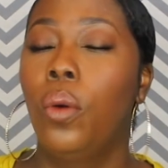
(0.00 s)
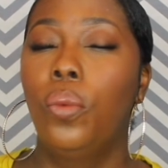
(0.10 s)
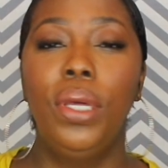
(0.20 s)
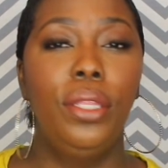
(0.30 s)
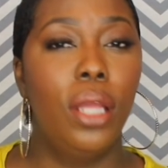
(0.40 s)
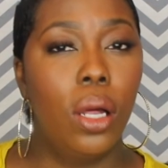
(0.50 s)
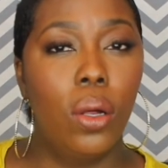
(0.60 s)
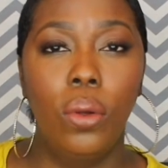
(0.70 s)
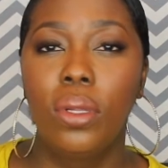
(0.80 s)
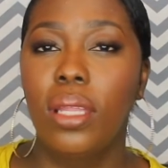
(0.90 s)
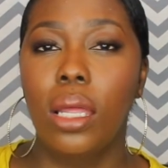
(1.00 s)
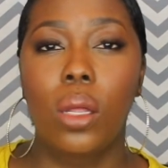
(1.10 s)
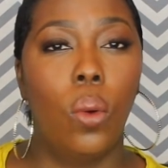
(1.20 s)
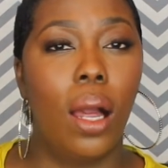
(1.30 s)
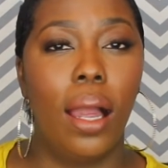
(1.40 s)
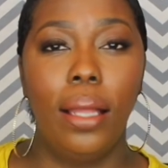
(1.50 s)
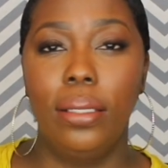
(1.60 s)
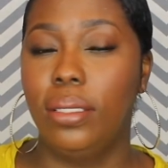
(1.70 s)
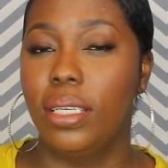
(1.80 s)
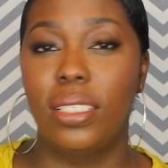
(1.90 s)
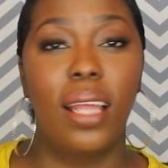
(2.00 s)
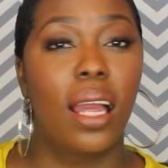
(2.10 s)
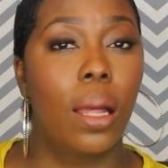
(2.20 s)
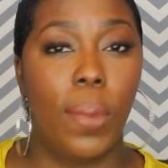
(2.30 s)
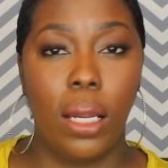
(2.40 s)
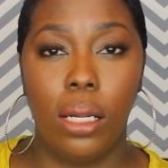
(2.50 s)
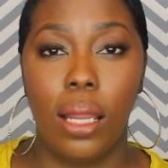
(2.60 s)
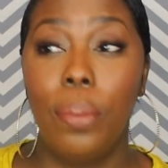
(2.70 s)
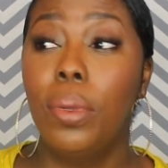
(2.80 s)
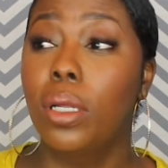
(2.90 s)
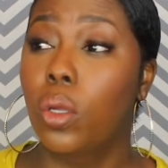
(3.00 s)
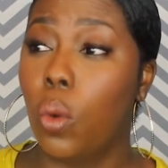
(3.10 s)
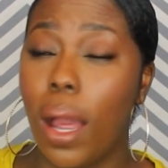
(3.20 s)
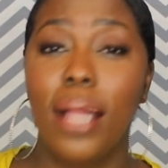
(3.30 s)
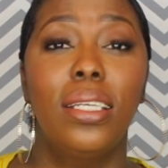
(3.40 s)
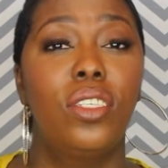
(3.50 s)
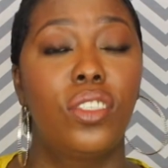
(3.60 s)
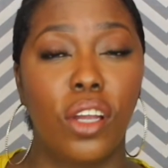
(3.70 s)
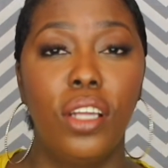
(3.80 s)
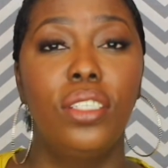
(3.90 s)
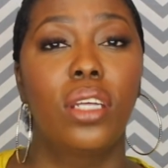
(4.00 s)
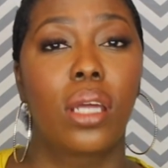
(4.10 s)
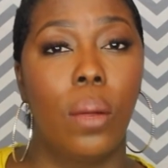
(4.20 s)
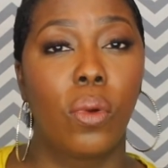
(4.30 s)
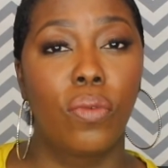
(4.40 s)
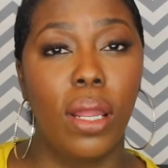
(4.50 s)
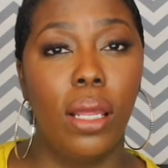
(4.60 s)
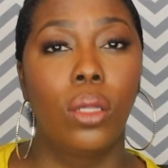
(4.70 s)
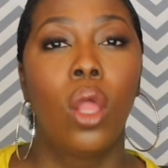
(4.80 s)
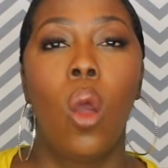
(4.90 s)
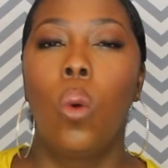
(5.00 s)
We know that Quad does not come out a lot, but Quad is starting to come around.